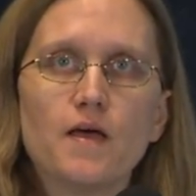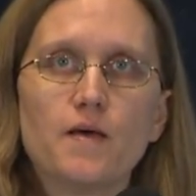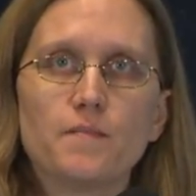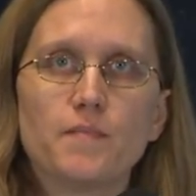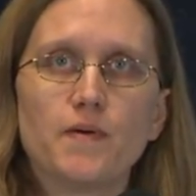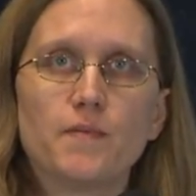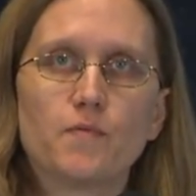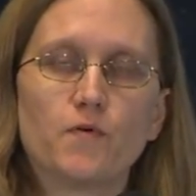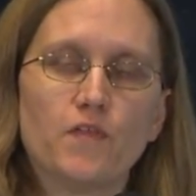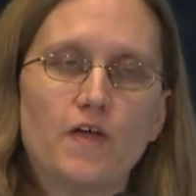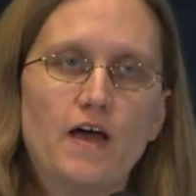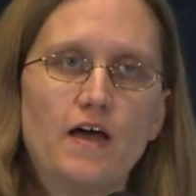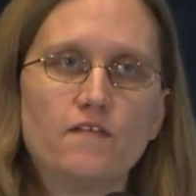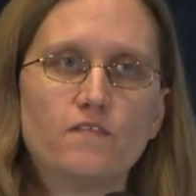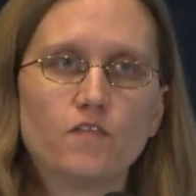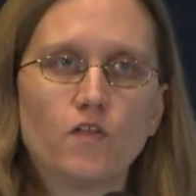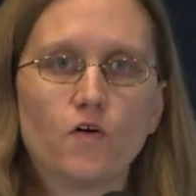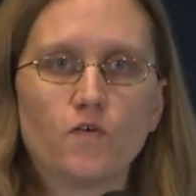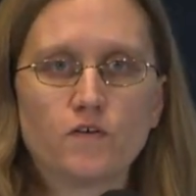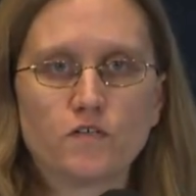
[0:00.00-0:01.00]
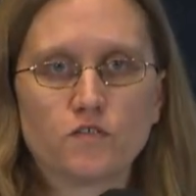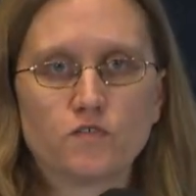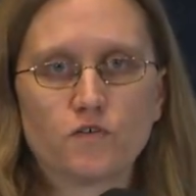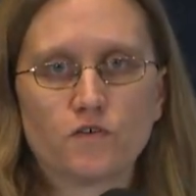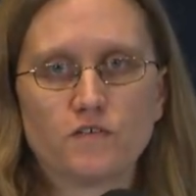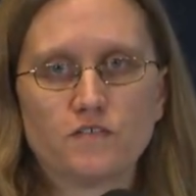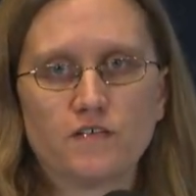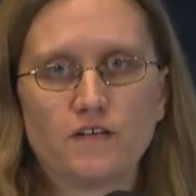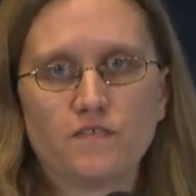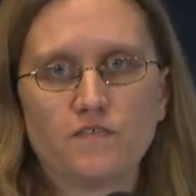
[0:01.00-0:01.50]
People that have lower
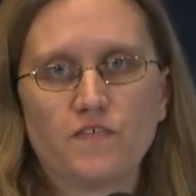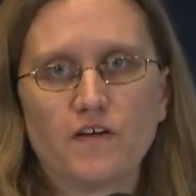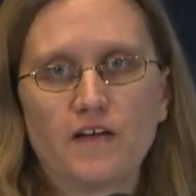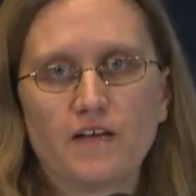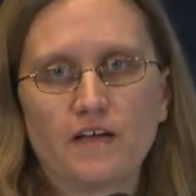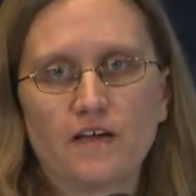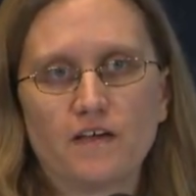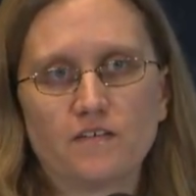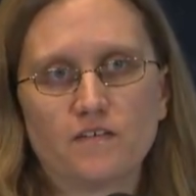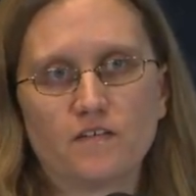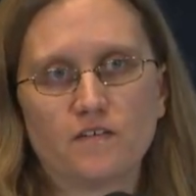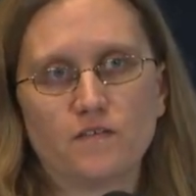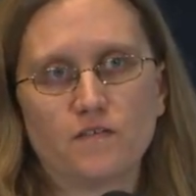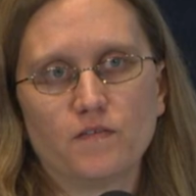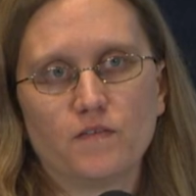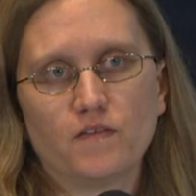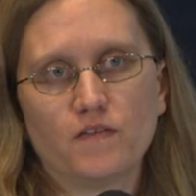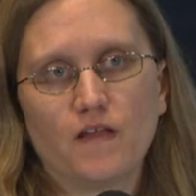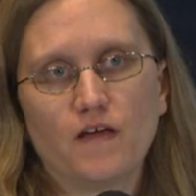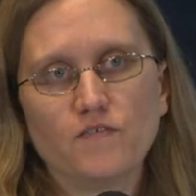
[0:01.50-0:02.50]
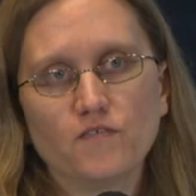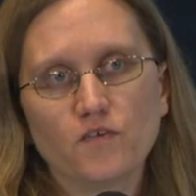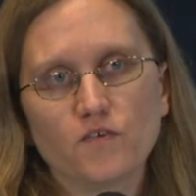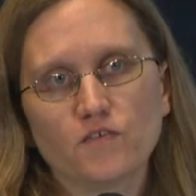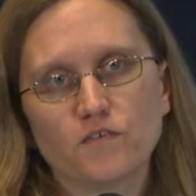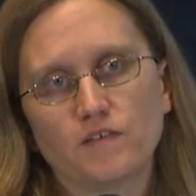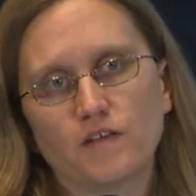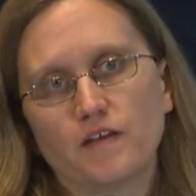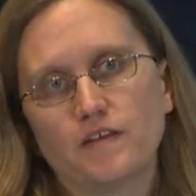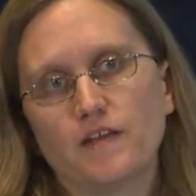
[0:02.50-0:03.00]
short chain fatty acid
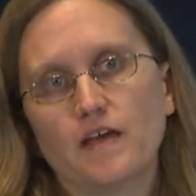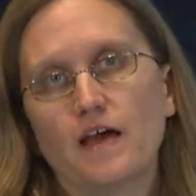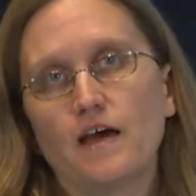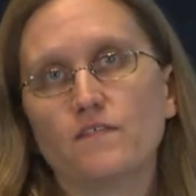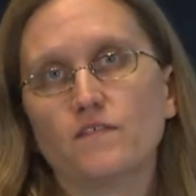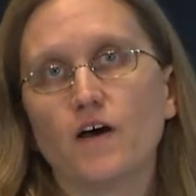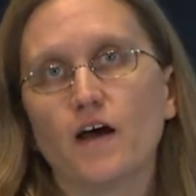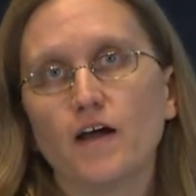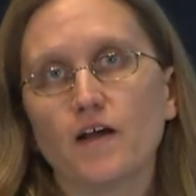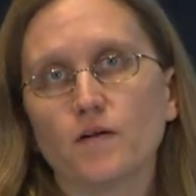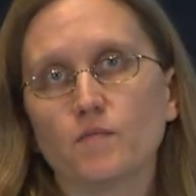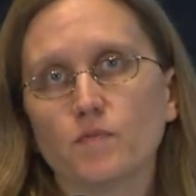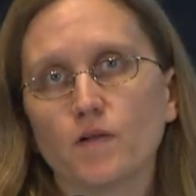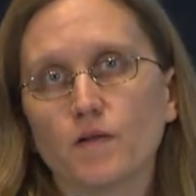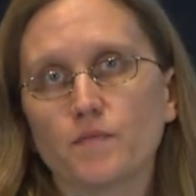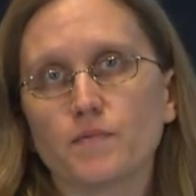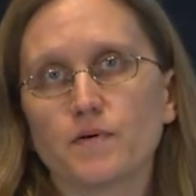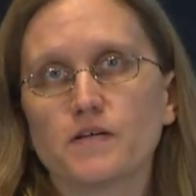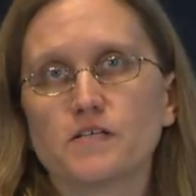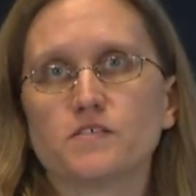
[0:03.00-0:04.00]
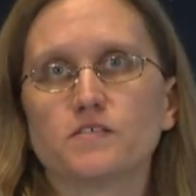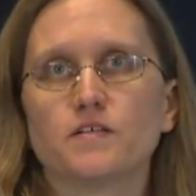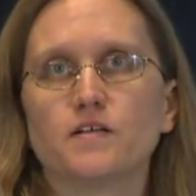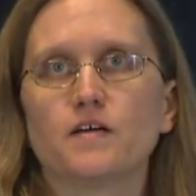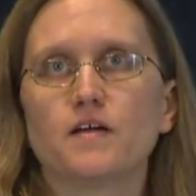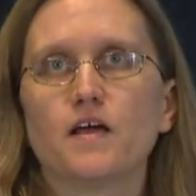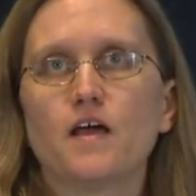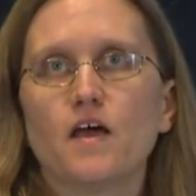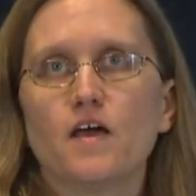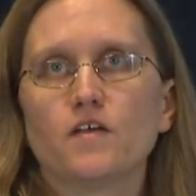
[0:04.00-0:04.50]
levels tend to have higher blood pressure.
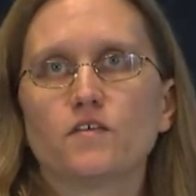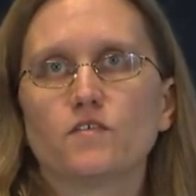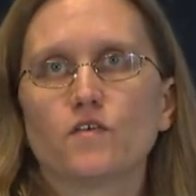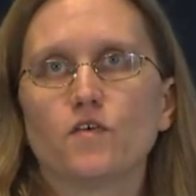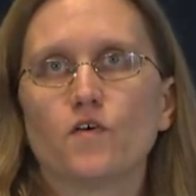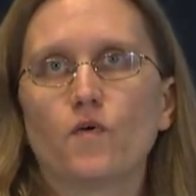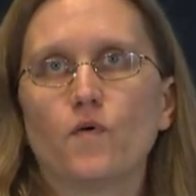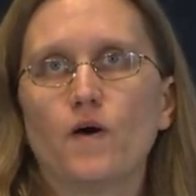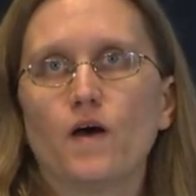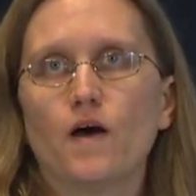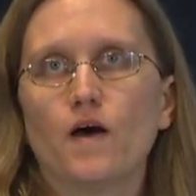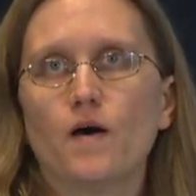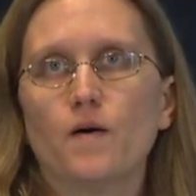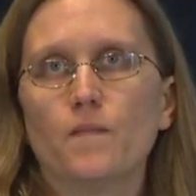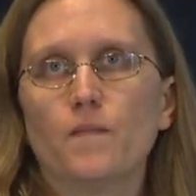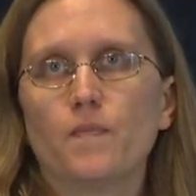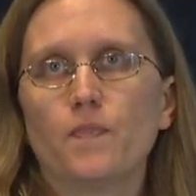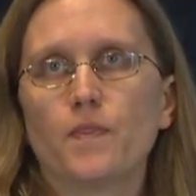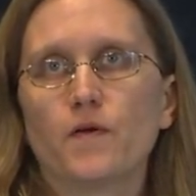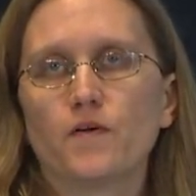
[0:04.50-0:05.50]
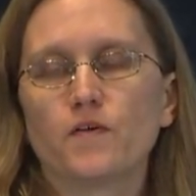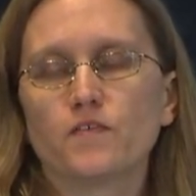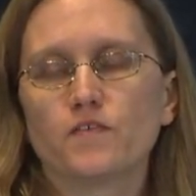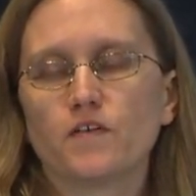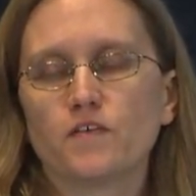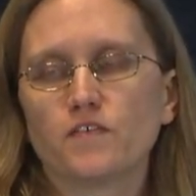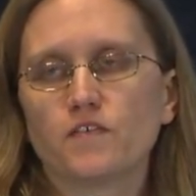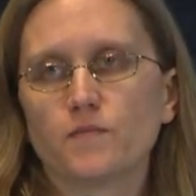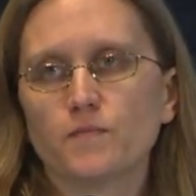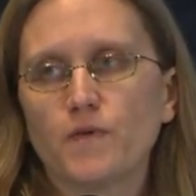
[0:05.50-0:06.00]
So um,
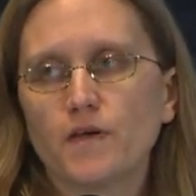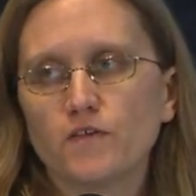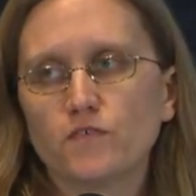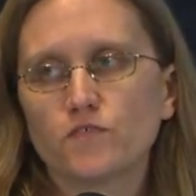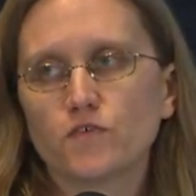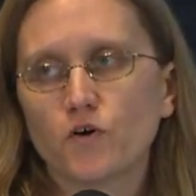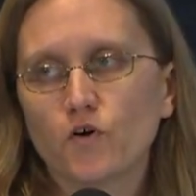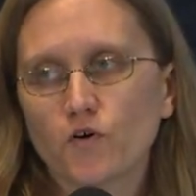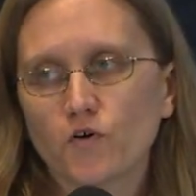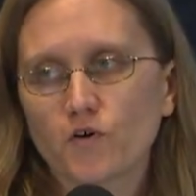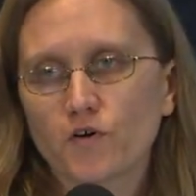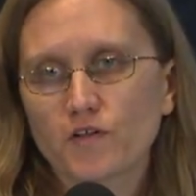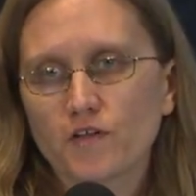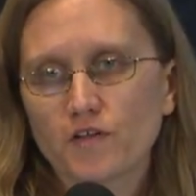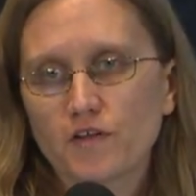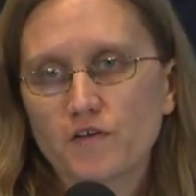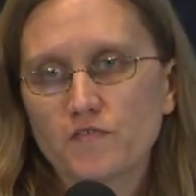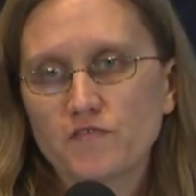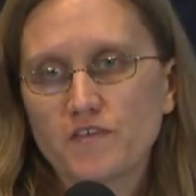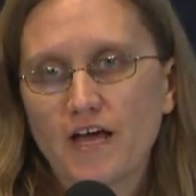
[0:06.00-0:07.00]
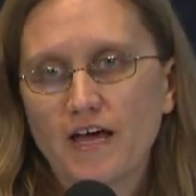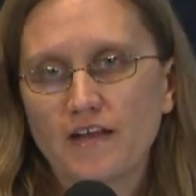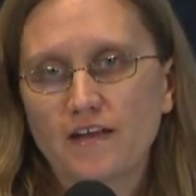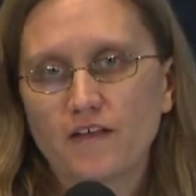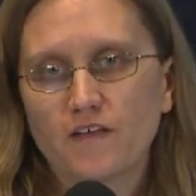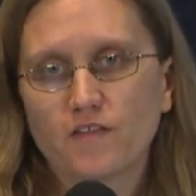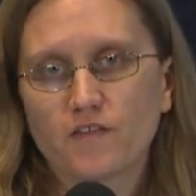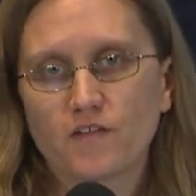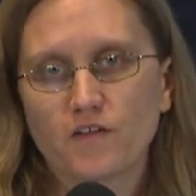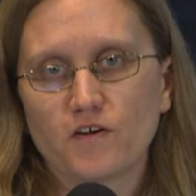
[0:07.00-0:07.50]
there's some nice correlative data
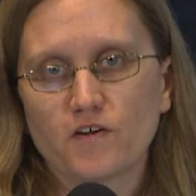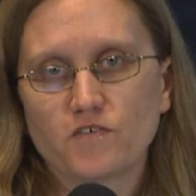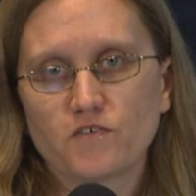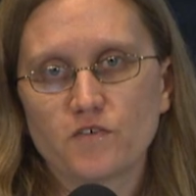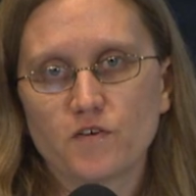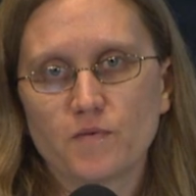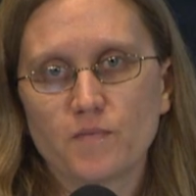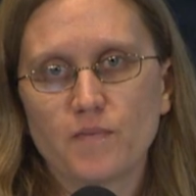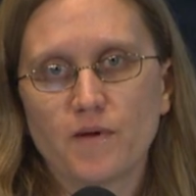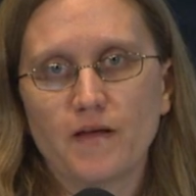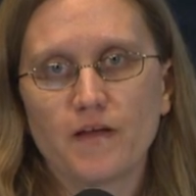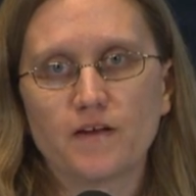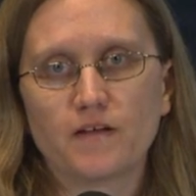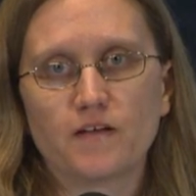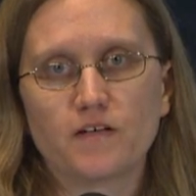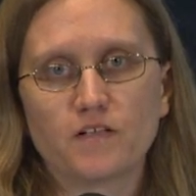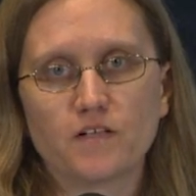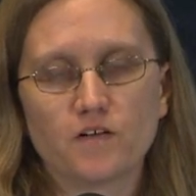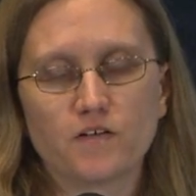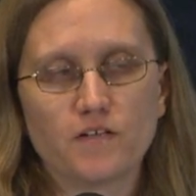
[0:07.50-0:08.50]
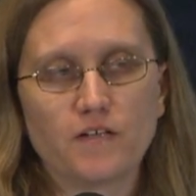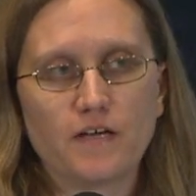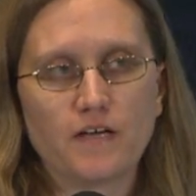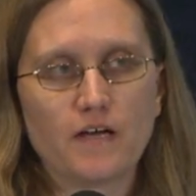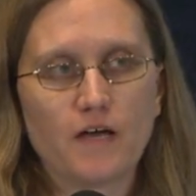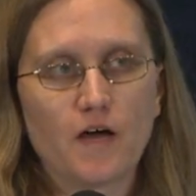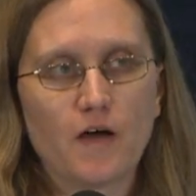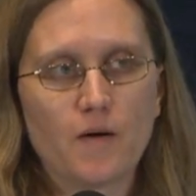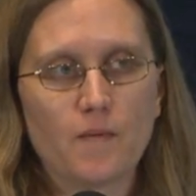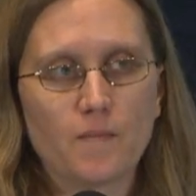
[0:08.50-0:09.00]
in the literature, but clearly
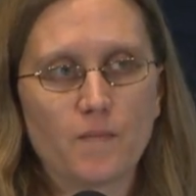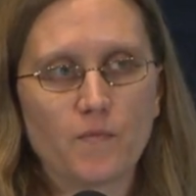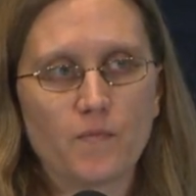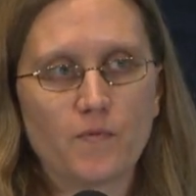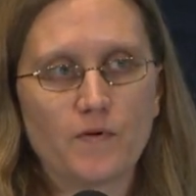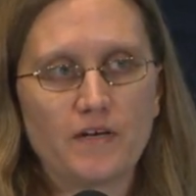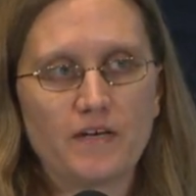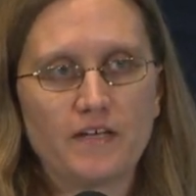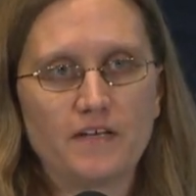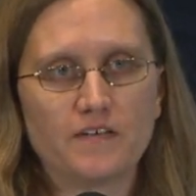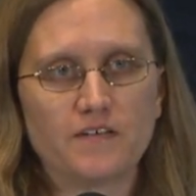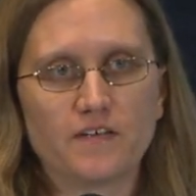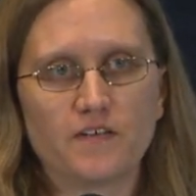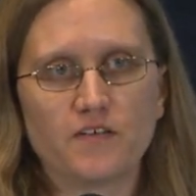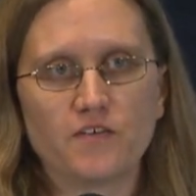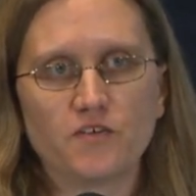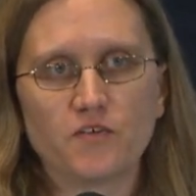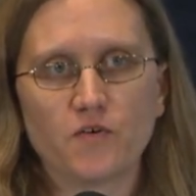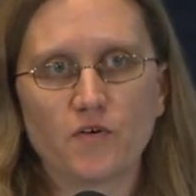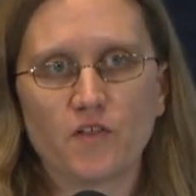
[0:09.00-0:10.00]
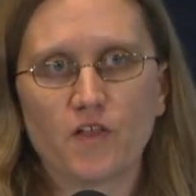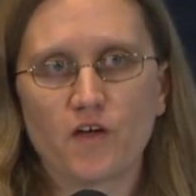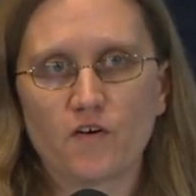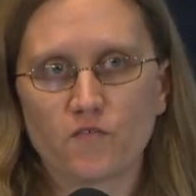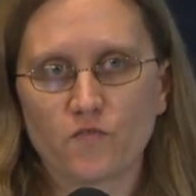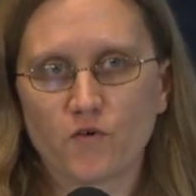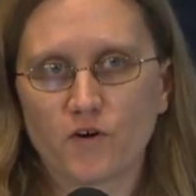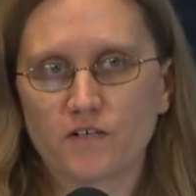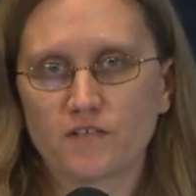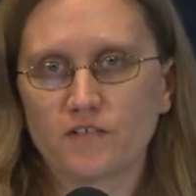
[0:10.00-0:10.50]
um, we need to do a lot
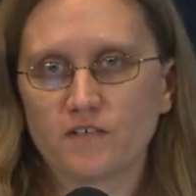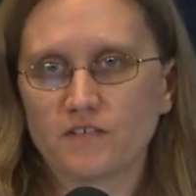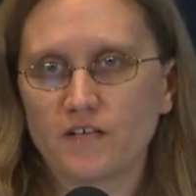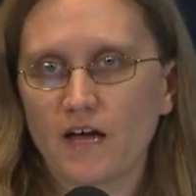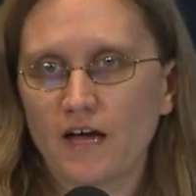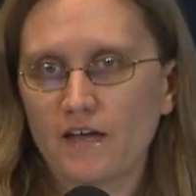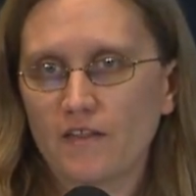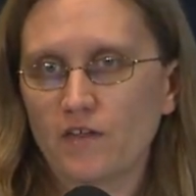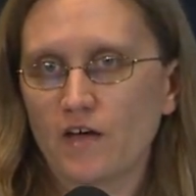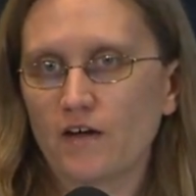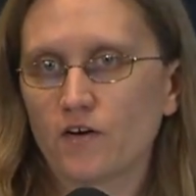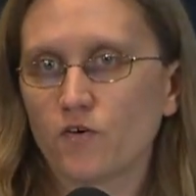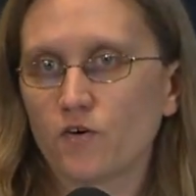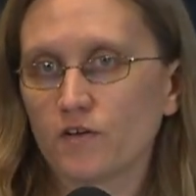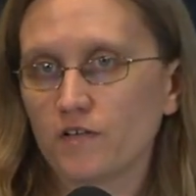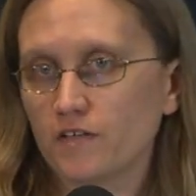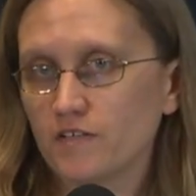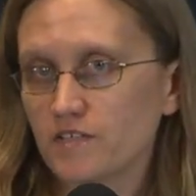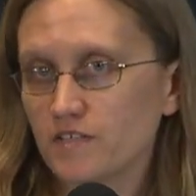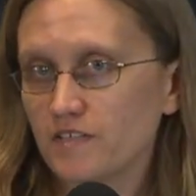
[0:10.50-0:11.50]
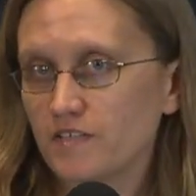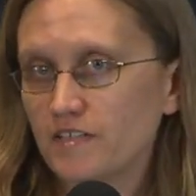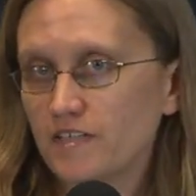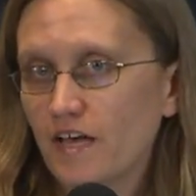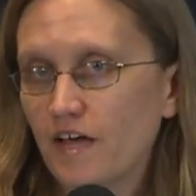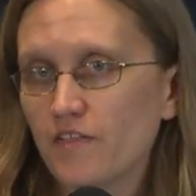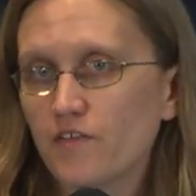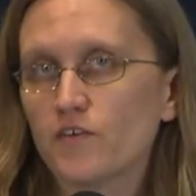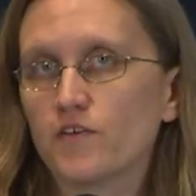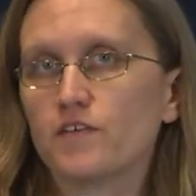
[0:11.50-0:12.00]
of work to tie that correlation
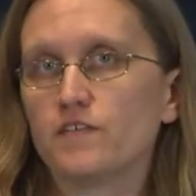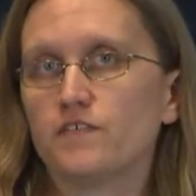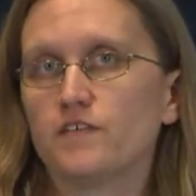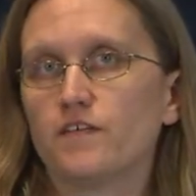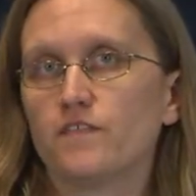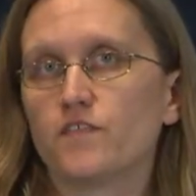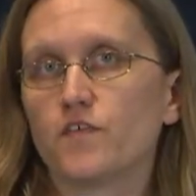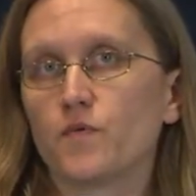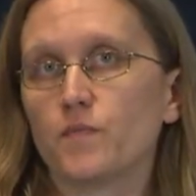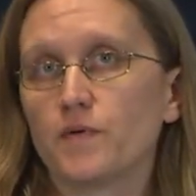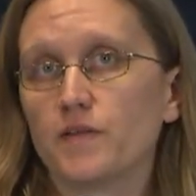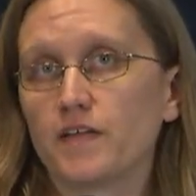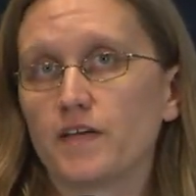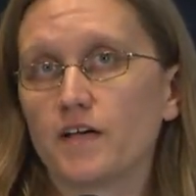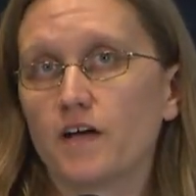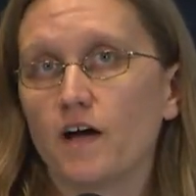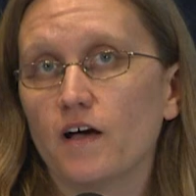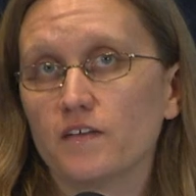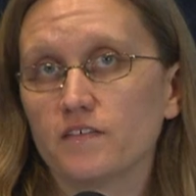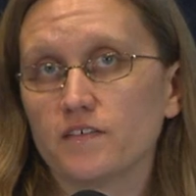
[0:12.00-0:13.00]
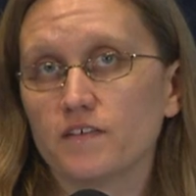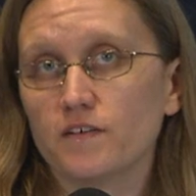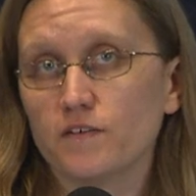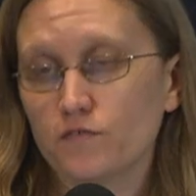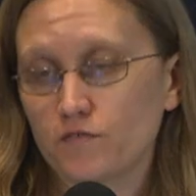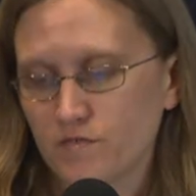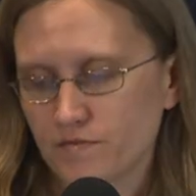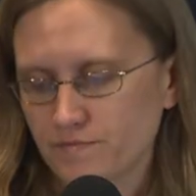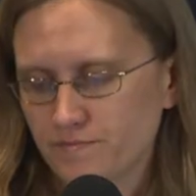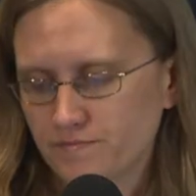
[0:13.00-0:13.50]
together to see if they're really
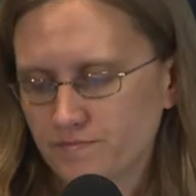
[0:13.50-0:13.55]
causative.